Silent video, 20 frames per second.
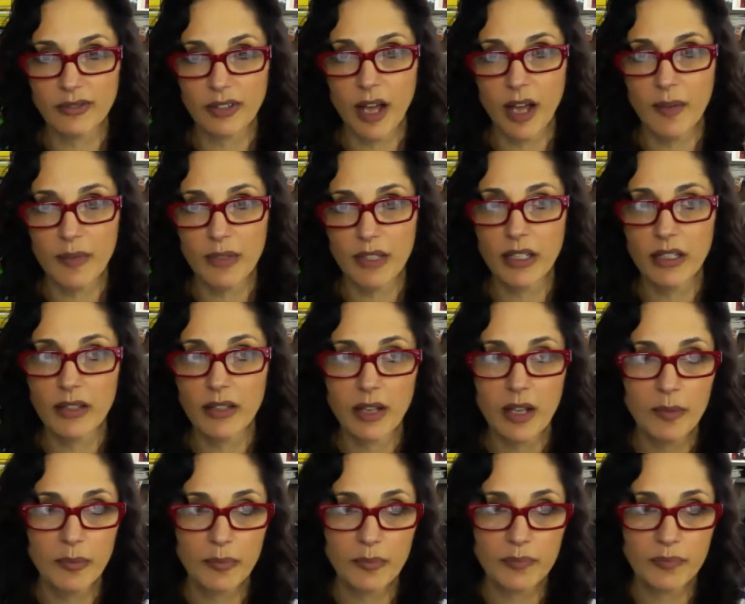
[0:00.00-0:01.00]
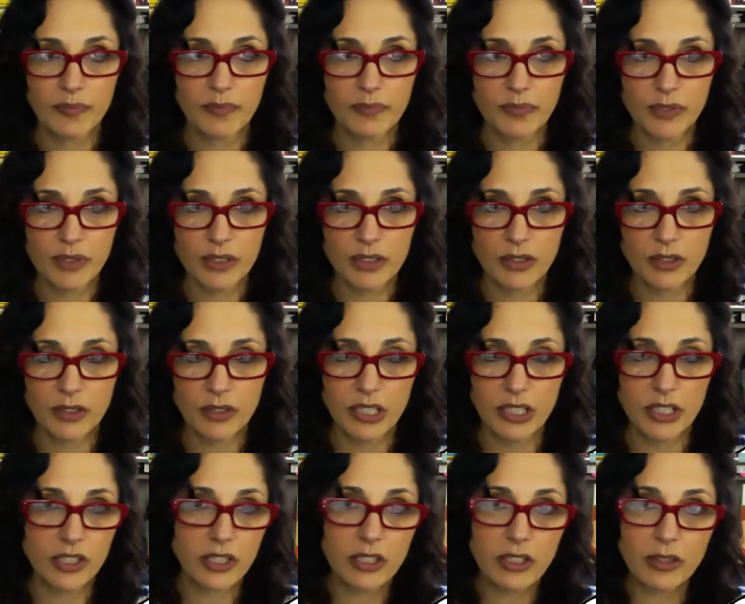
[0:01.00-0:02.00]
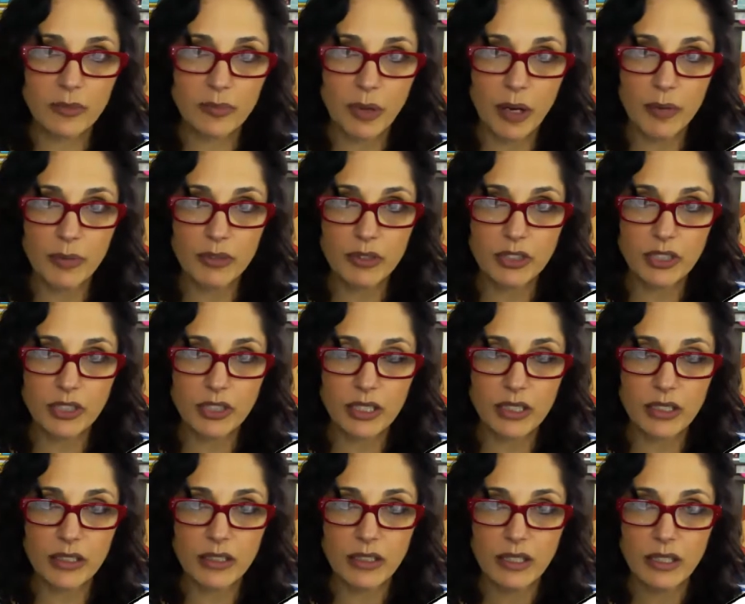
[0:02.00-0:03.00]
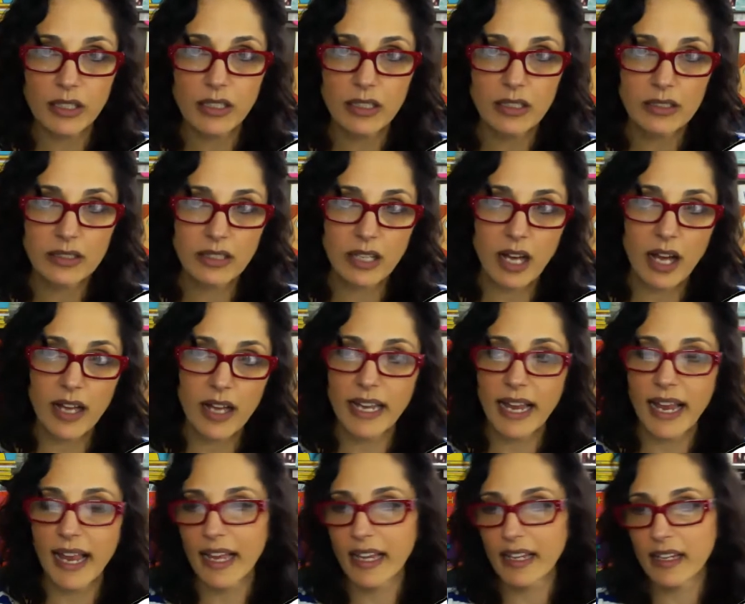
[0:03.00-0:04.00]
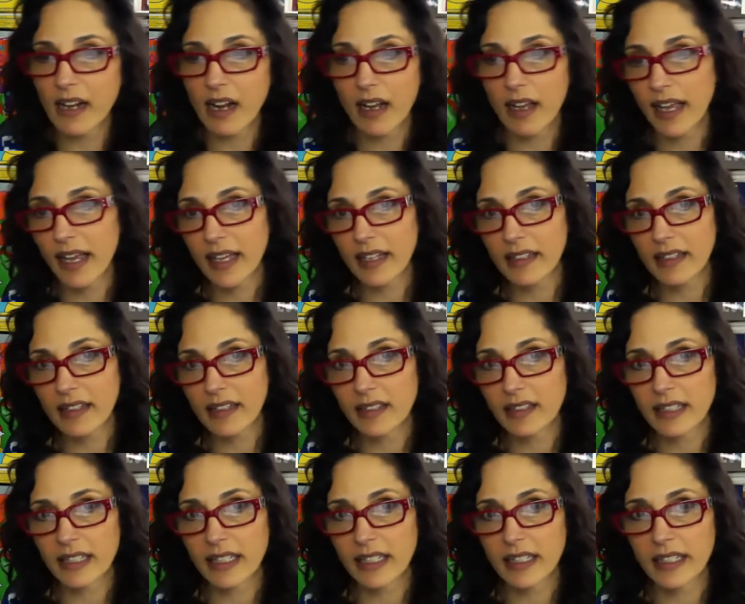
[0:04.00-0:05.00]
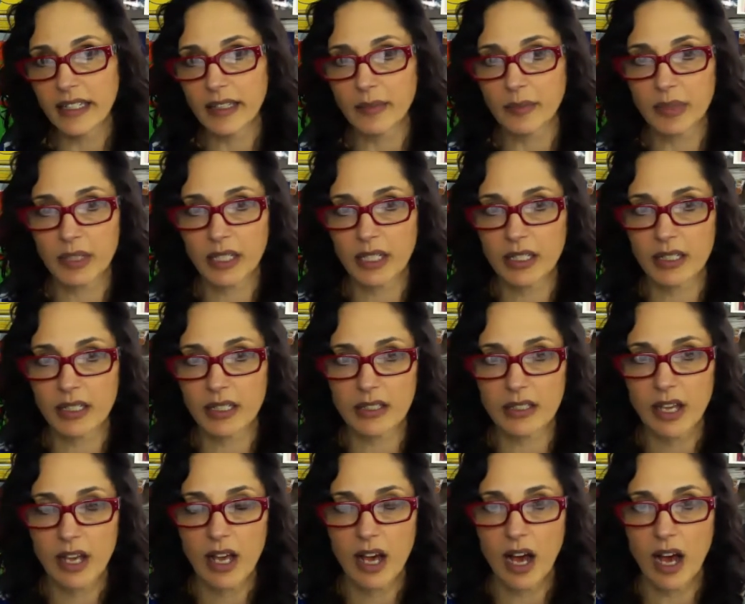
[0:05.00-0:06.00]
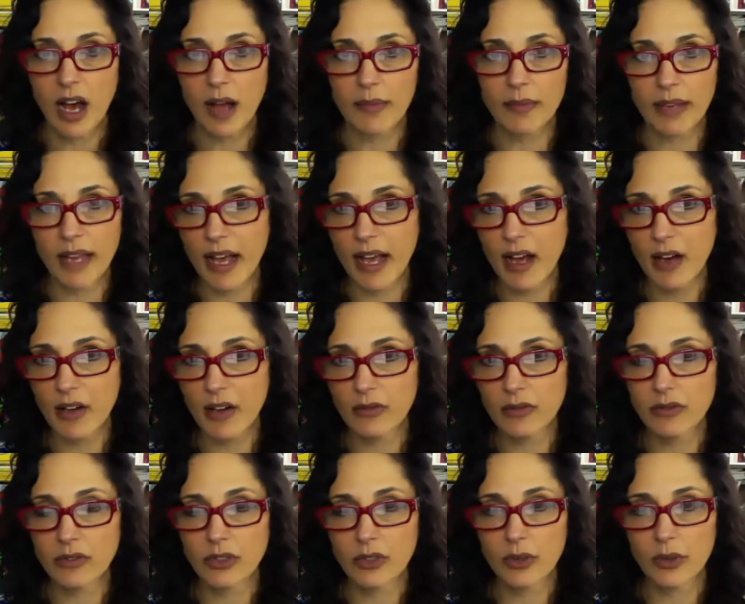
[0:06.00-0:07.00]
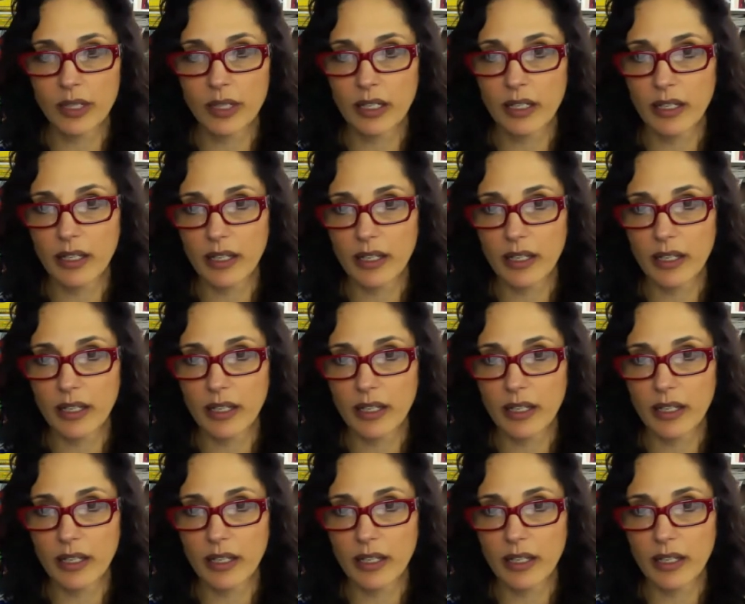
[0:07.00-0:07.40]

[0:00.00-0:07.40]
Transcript: I'm in the traditional publishing side and in the indie, because I'm now doing